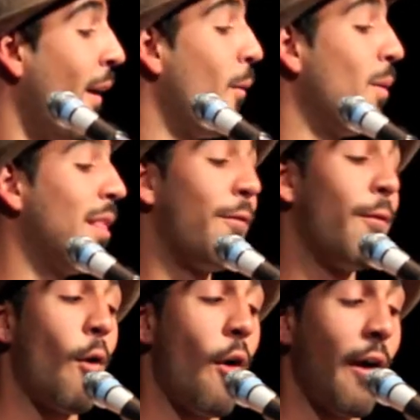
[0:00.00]
with the
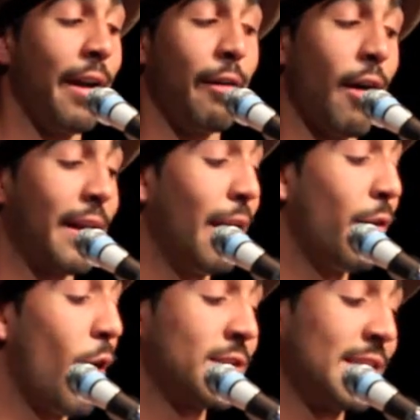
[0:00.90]
fine, dark hair,
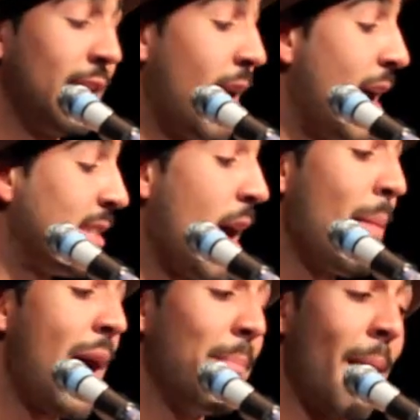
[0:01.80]
dark skin, nighttime
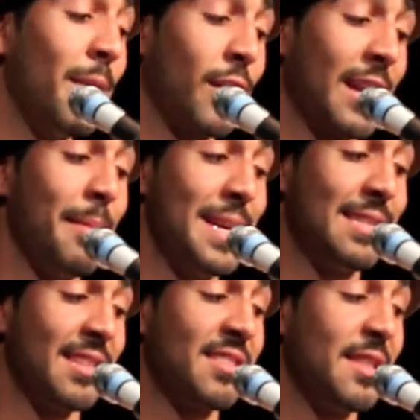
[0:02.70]
eye mama looking at me
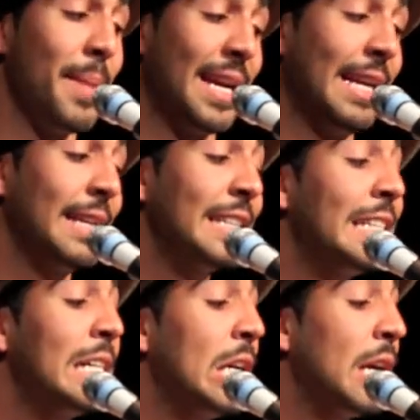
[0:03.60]
since the biggie.
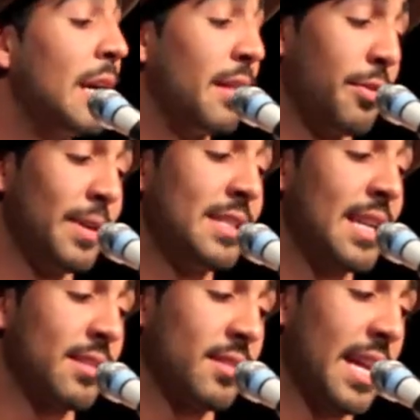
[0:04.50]
And three
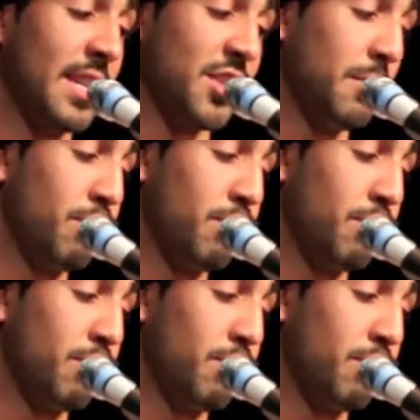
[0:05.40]
seconds later, she